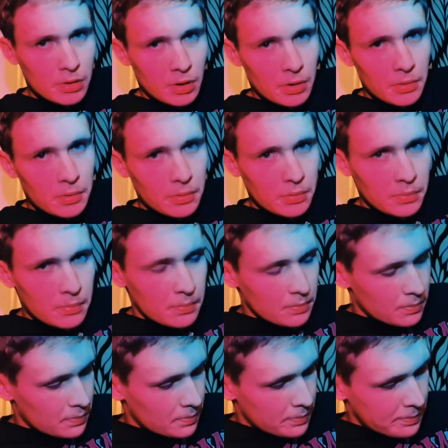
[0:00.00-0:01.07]
you gotta do.
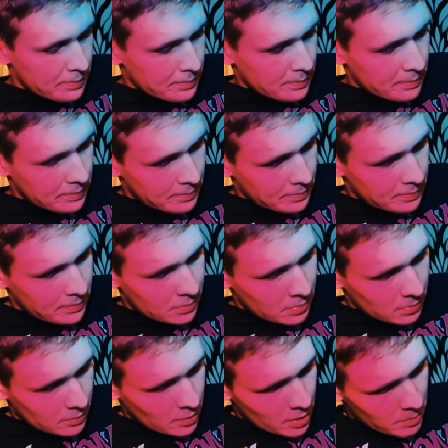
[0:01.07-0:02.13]

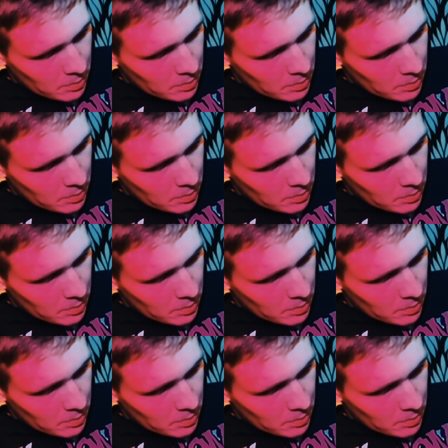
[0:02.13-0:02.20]
Right,